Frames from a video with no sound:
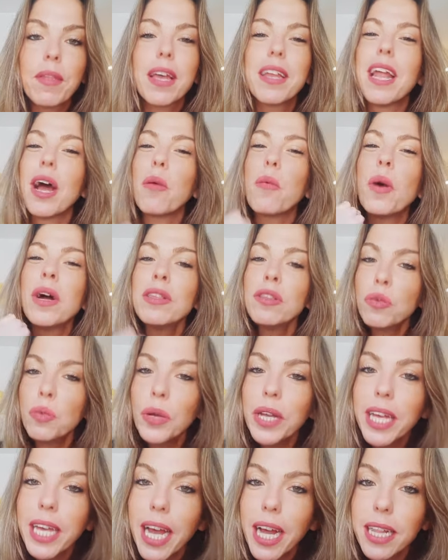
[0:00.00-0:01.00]
Now, once
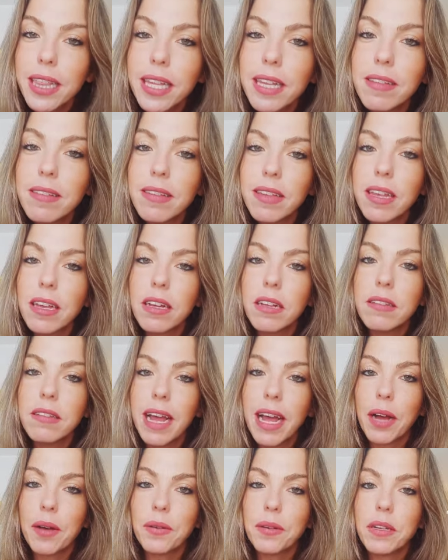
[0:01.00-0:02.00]
we get this skill
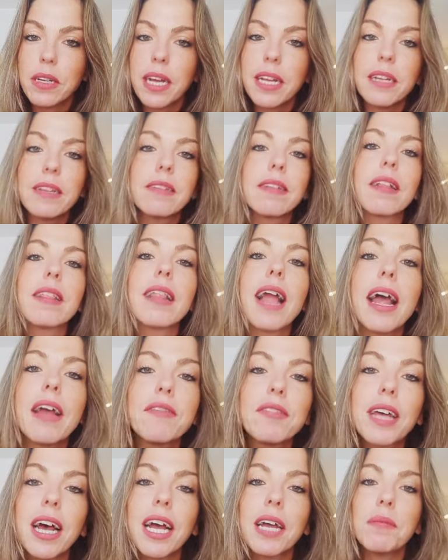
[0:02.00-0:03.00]
down, and it's a
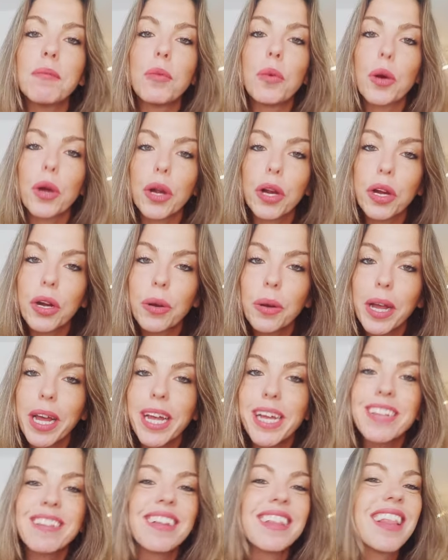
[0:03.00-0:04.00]
lifetime work,
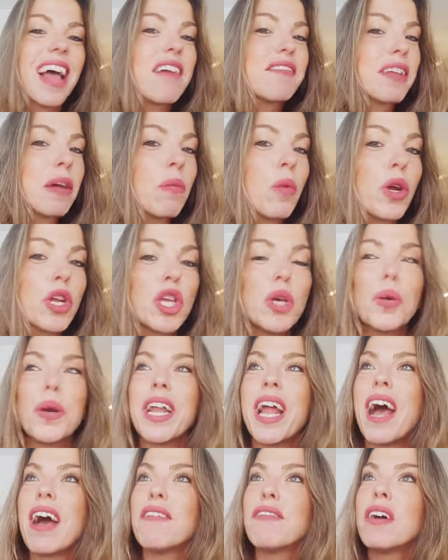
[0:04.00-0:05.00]
okay? It's a lifetime work. You
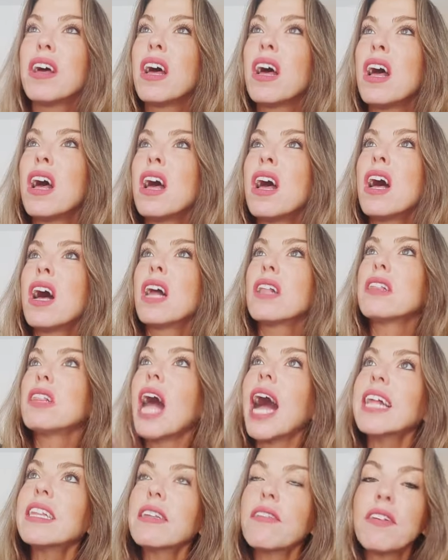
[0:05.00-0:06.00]
can have
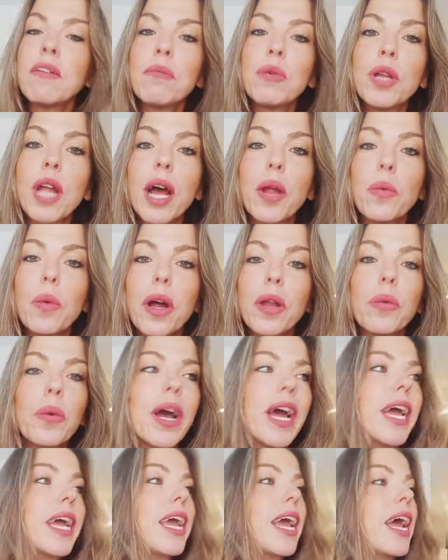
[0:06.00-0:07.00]
lots of emuna in one
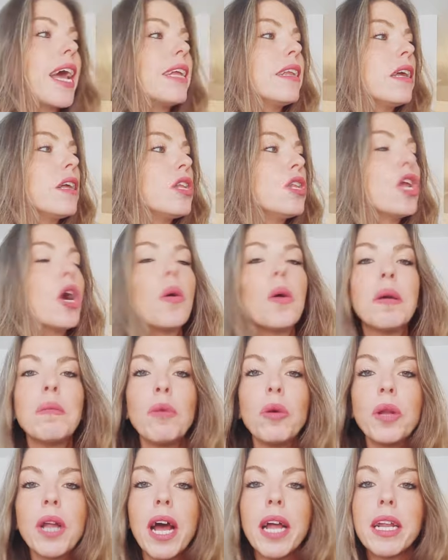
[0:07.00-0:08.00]
way and no
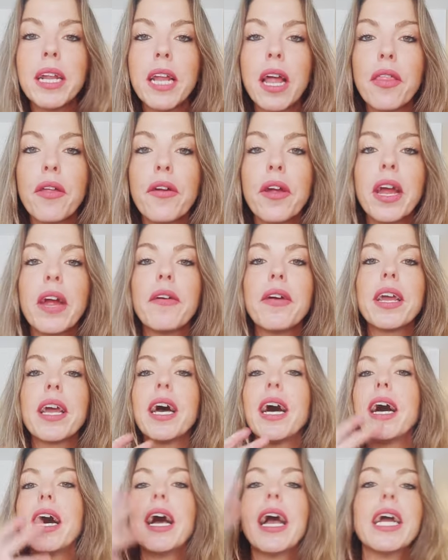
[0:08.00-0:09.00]
emuna in another
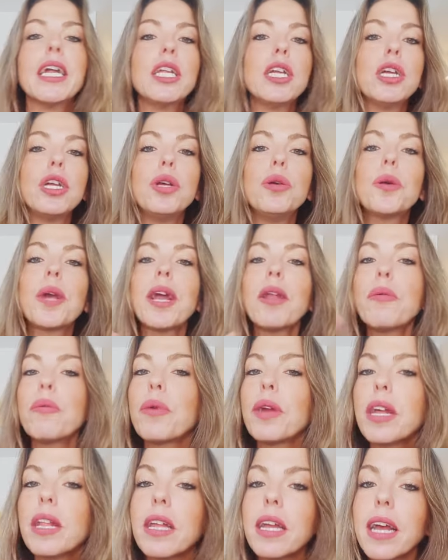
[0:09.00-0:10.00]
area and you can
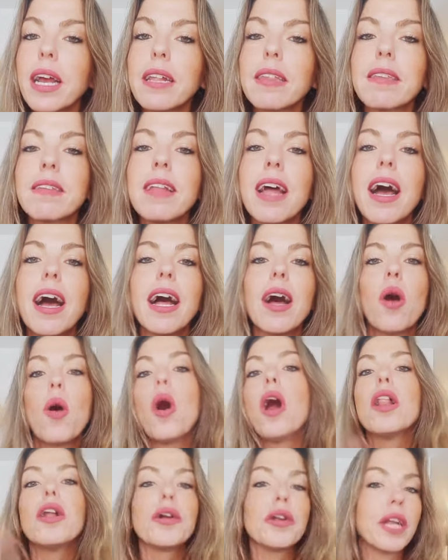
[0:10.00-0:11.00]
really it's not
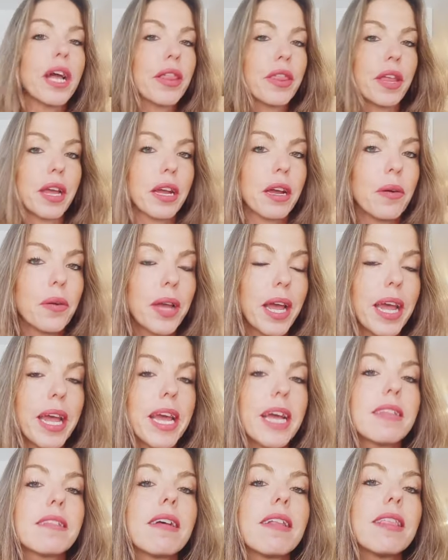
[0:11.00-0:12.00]
all or nothing
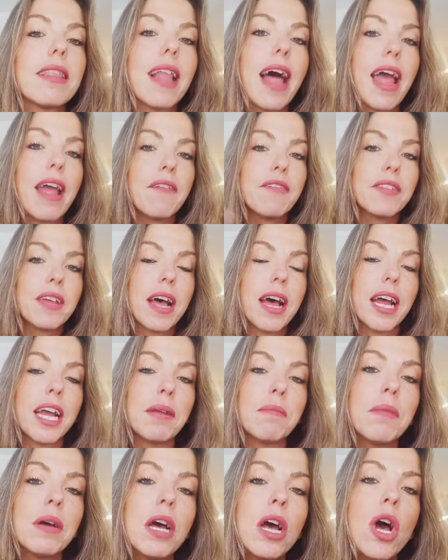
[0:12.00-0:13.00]
okay it's a
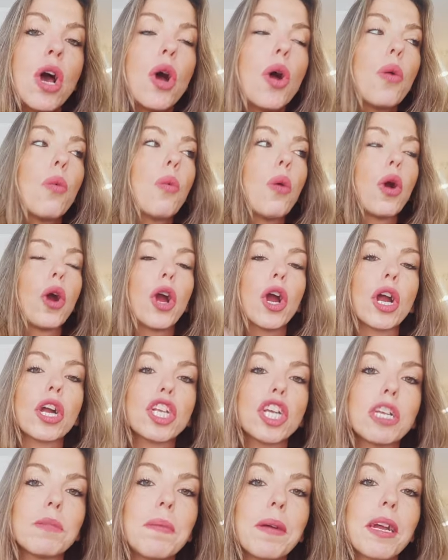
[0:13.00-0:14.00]
lifetime
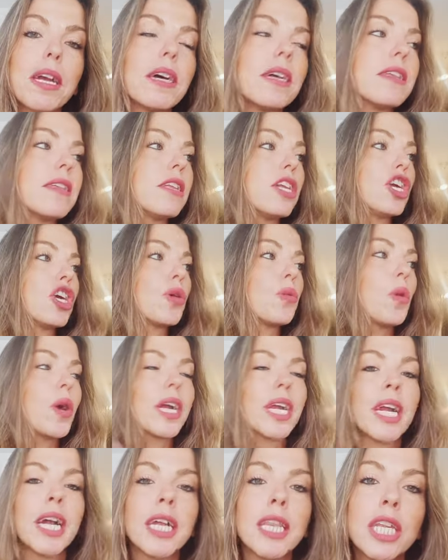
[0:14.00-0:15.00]
work just because you're
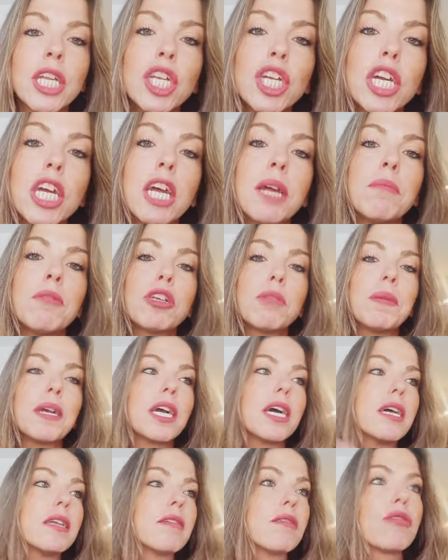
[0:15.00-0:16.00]
working in the gym just
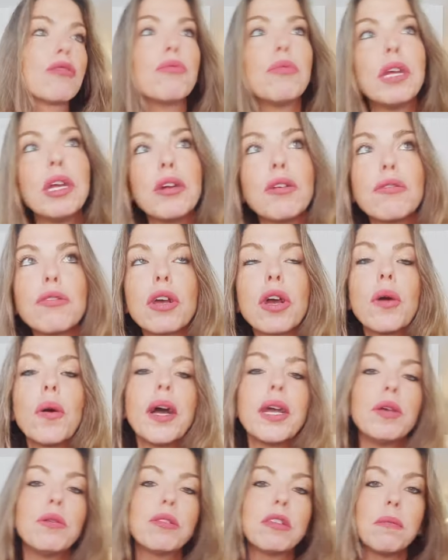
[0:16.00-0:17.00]
because three years ago
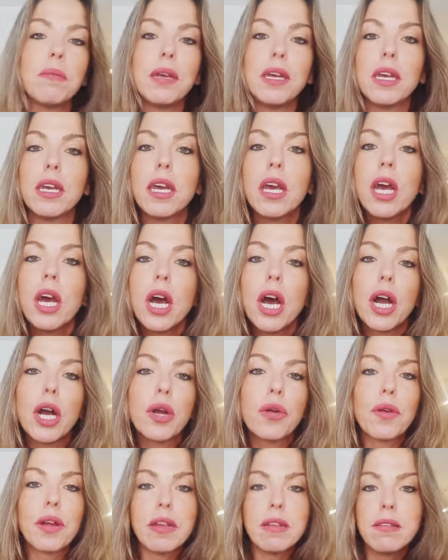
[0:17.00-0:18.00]
i used to be a
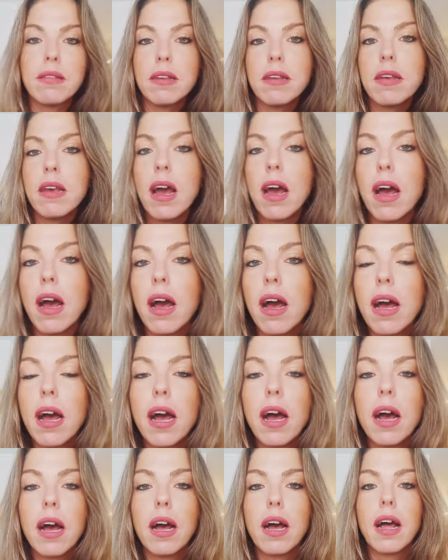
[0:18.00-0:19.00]
crazy uh,
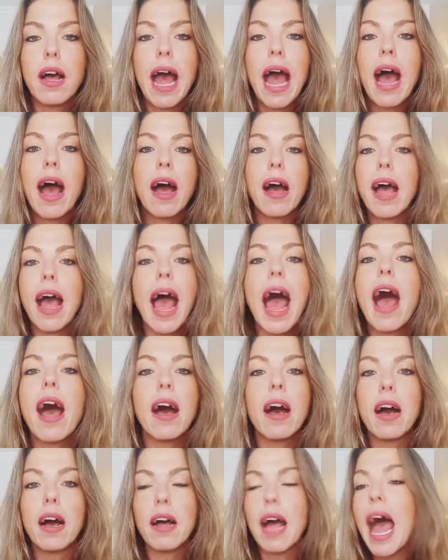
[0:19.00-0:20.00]
uh,
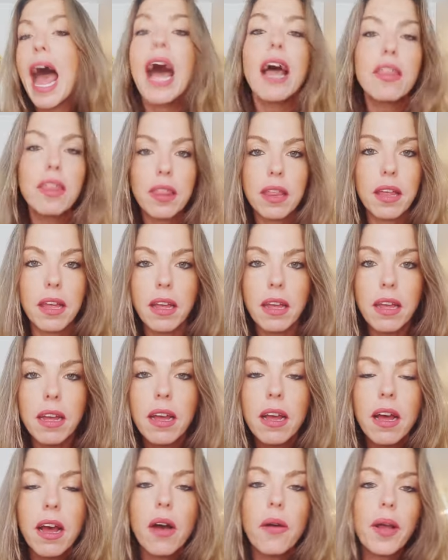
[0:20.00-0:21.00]
uh,
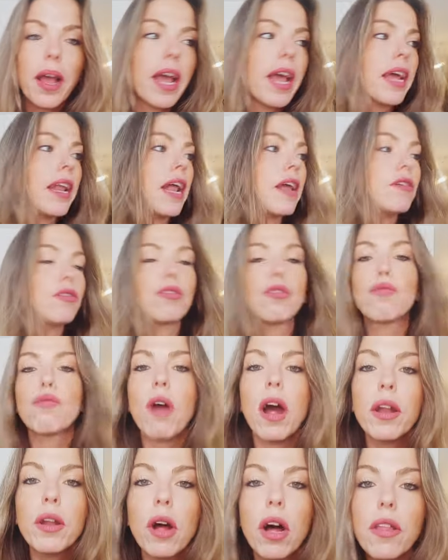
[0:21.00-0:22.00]
athlete okay and i used to
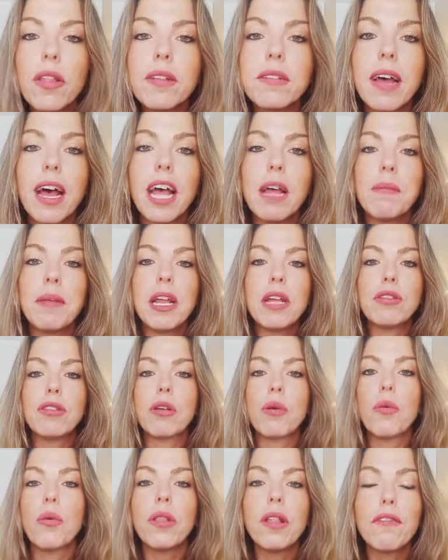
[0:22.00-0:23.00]
run all the time and i used
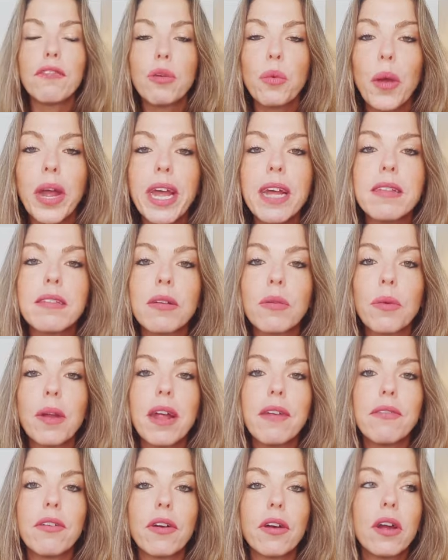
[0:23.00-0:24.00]
to lift weights and
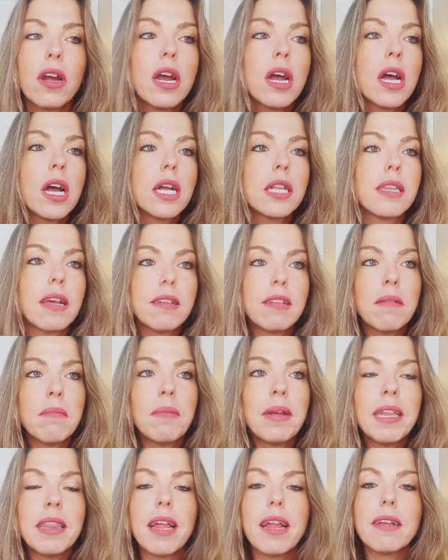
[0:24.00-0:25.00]
whatever doesn't
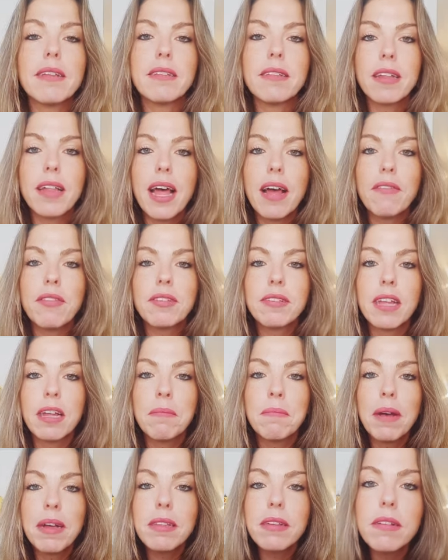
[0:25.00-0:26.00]
mean that i still have the
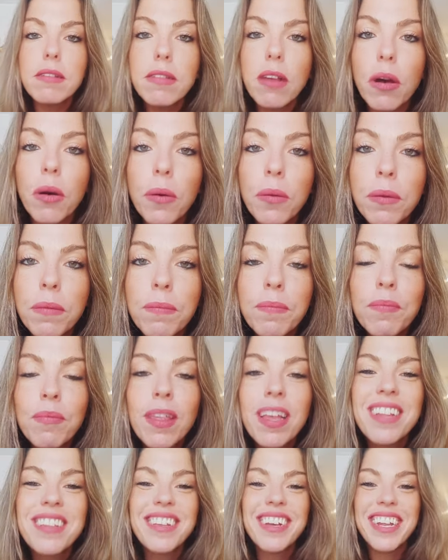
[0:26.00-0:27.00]
same muscle tone
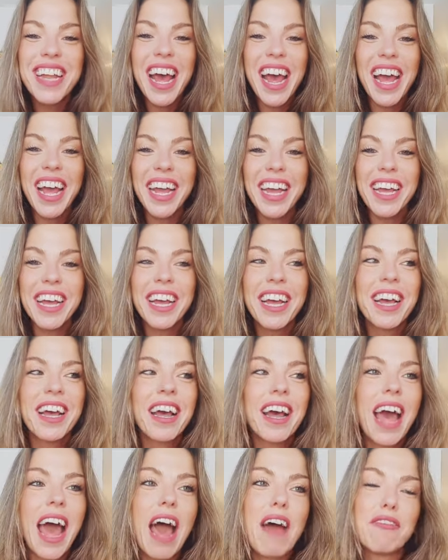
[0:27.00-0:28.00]
today
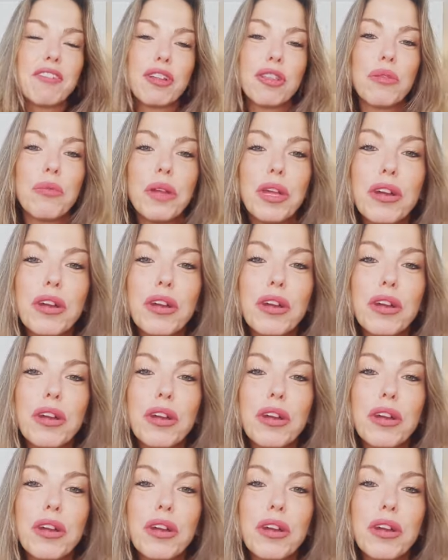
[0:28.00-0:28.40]
after three